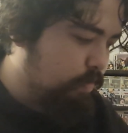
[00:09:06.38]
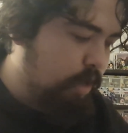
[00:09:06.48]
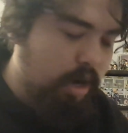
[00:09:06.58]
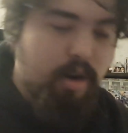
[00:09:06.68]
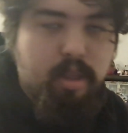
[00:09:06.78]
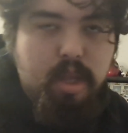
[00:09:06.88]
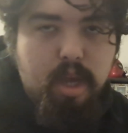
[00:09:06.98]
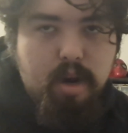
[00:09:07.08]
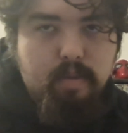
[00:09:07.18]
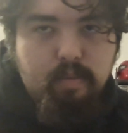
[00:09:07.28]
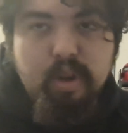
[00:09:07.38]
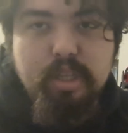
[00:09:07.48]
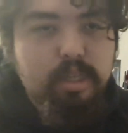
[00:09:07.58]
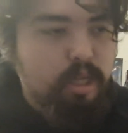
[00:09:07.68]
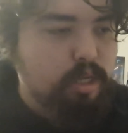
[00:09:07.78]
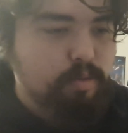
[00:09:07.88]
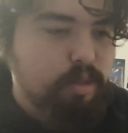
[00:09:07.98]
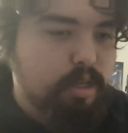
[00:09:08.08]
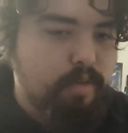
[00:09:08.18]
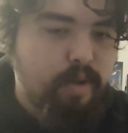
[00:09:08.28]
later in the year once these
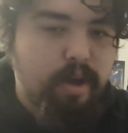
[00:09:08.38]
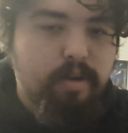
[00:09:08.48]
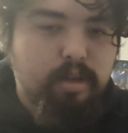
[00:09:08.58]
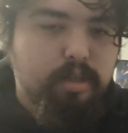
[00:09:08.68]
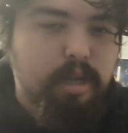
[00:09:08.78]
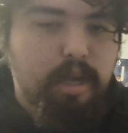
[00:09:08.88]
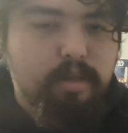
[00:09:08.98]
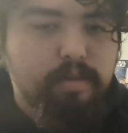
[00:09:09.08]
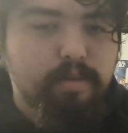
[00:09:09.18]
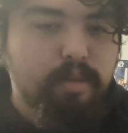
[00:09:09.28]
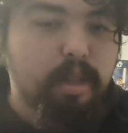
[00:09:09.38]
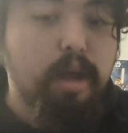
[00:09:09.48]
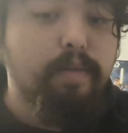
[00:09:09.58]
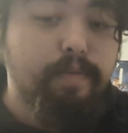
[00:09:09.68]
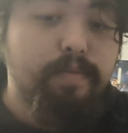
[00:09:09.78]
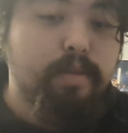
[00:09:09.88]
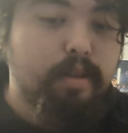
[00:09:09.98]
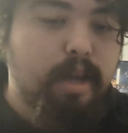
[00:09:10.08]
ones give out because I love the